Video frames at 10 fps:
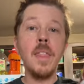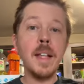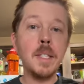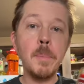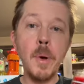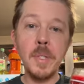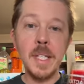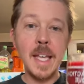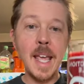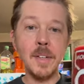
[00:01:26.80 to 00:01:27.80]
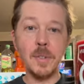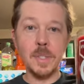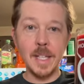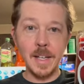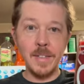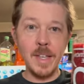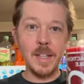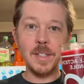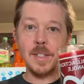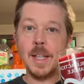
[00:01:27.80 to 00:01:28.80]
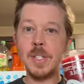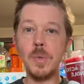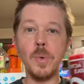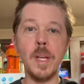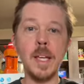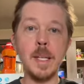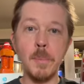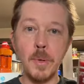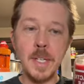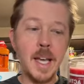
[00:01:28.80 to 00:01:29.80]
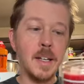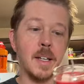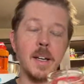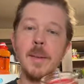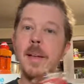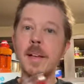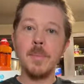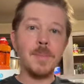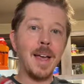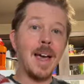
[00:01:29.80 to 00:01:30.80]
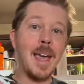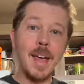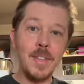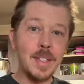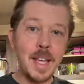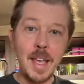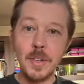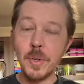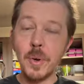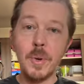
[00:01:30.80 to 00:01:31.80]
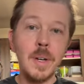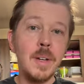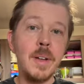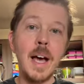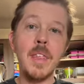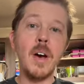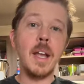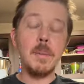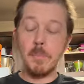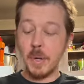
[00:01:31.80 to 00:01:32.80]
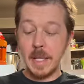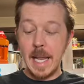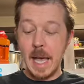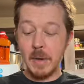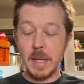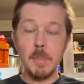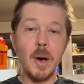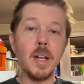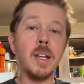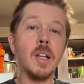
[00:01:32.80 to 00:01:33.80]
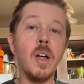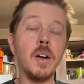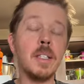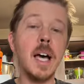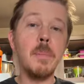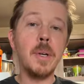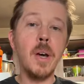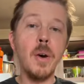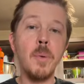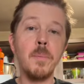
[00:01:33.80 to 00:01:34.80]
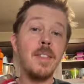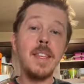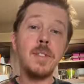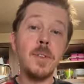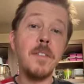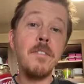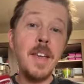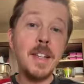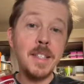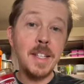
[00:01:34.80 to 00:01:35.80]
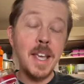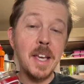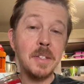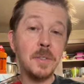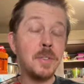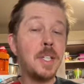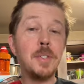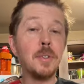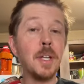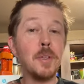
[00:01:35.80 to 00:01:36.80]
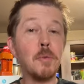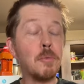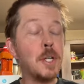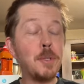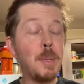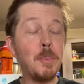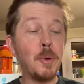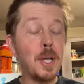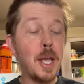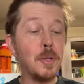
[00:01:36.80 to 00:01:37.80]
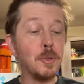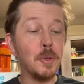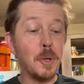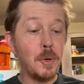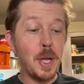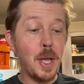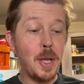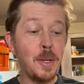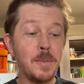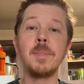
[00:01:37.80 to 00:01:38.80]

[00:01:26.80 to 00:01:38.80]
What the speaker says: That's opposed to candles like this that you'll get in a botanica. I had this candle. I thought I'd pull it out. I bought it a long time ago. These are the fancy candles. These are like the rich people candle, okay?